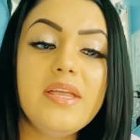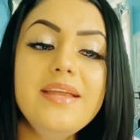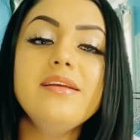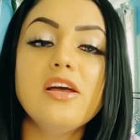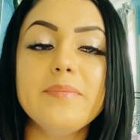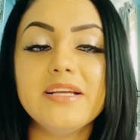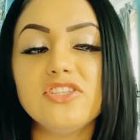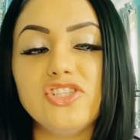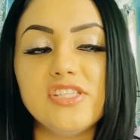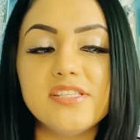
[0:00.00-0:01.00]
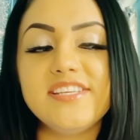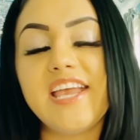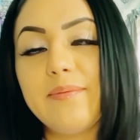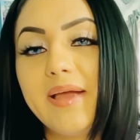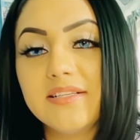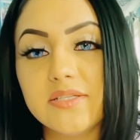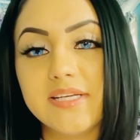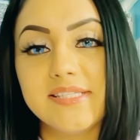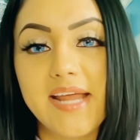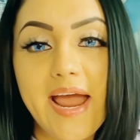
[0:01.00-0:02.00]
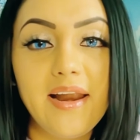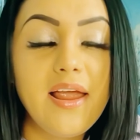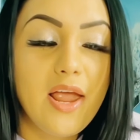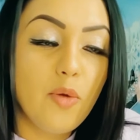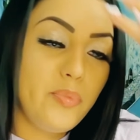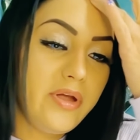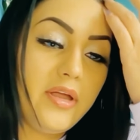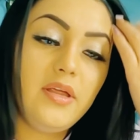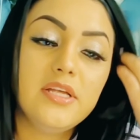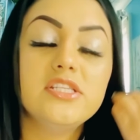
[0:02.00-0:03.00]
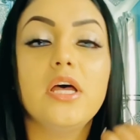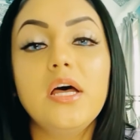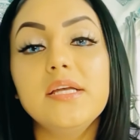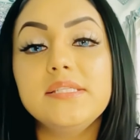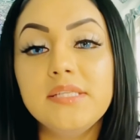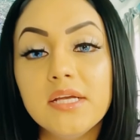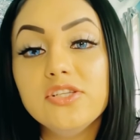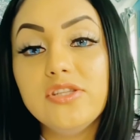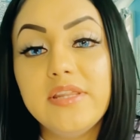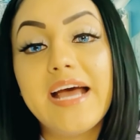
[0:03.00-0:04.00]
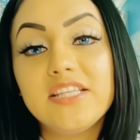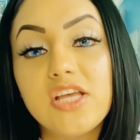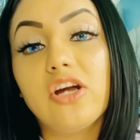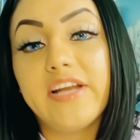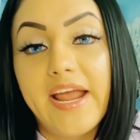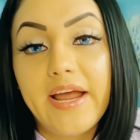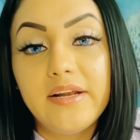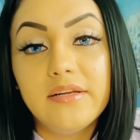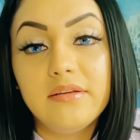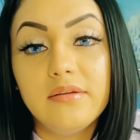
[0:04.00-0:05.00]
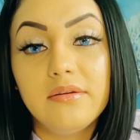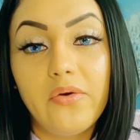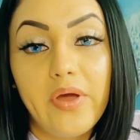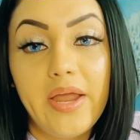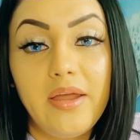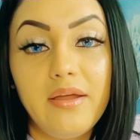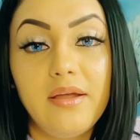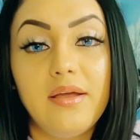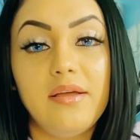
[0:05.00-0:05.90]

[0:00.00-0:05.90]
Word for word: He didn't come back to Jesus. He came back to his dad, but to us that's our dad. Okay?